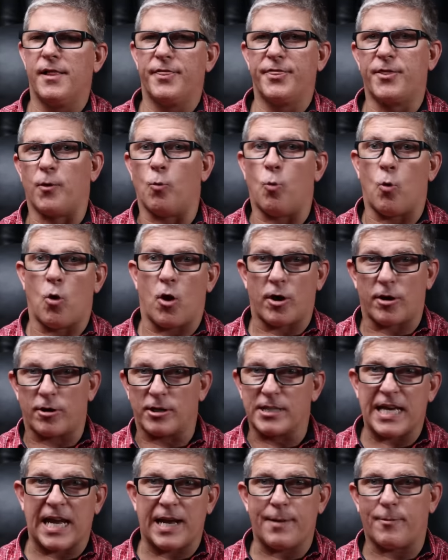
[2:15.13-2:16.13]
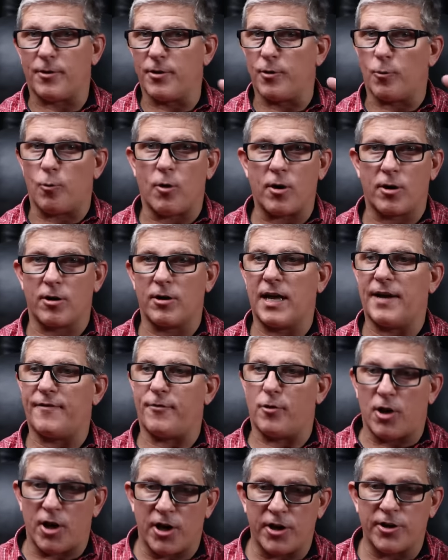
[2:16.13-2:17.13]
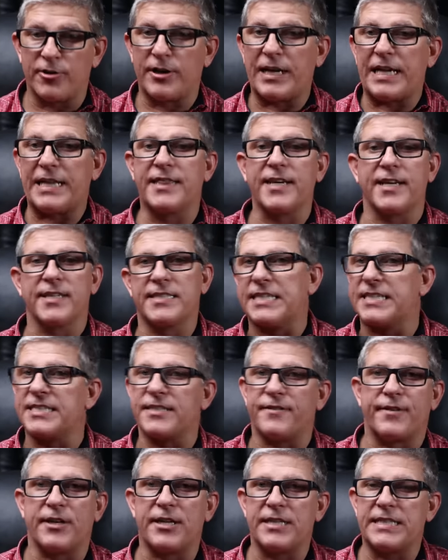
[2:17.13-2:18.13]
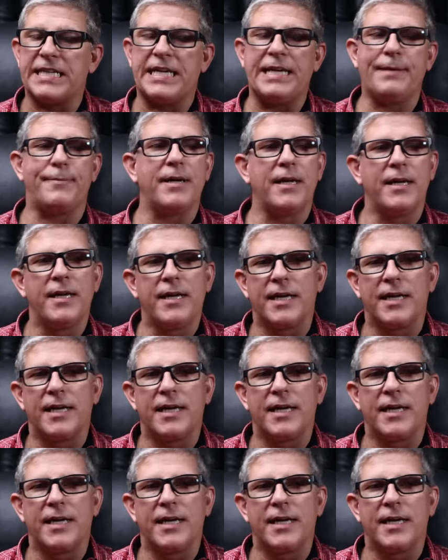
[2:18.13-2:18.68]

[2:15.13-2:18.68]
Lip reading: the water table, the water level underneath us isn't very deep,